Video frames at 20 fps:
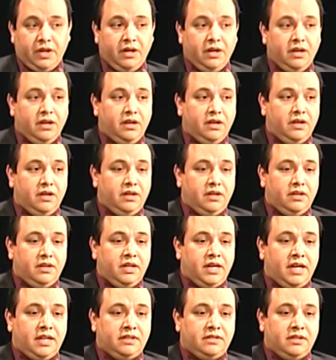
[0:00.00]
mm-hmm.
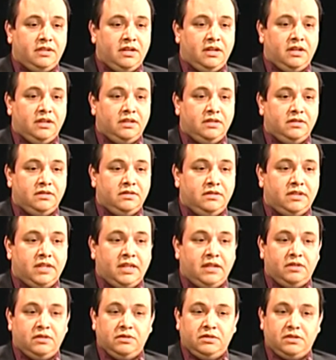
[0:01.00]
that, uh,
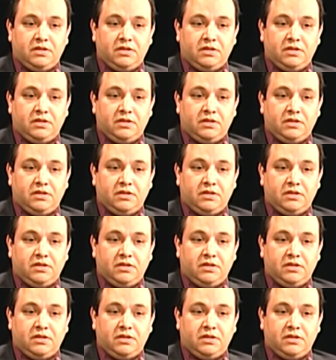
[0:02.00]
that are